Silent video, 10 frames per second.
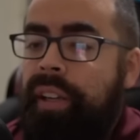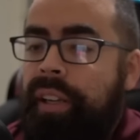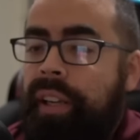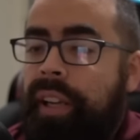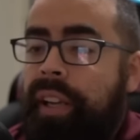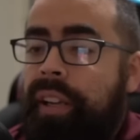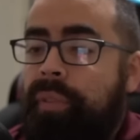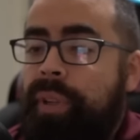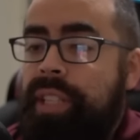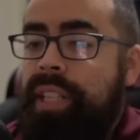And
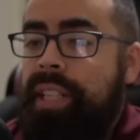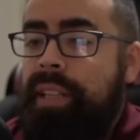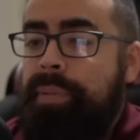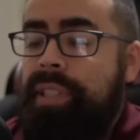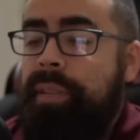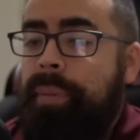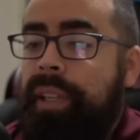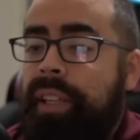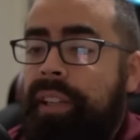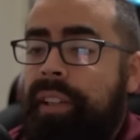we did end up
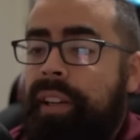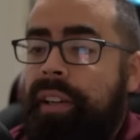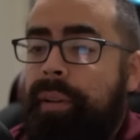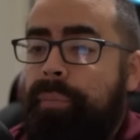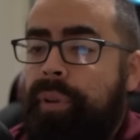CMPing.